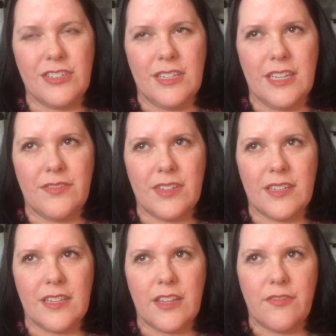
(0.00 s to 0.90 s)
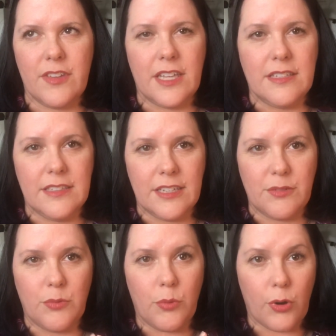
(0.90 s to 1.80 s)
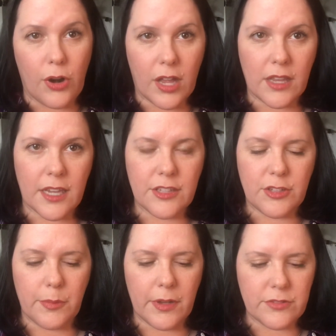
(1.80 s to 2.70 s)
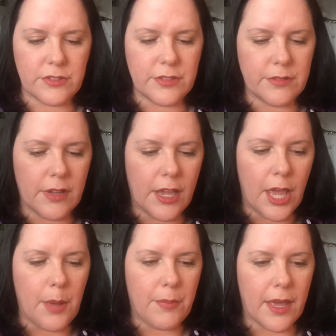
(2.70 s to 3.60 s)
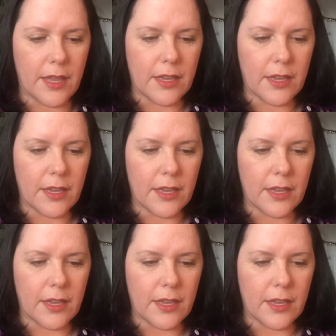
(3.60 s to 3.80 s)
even if it did work like it's supposed to. But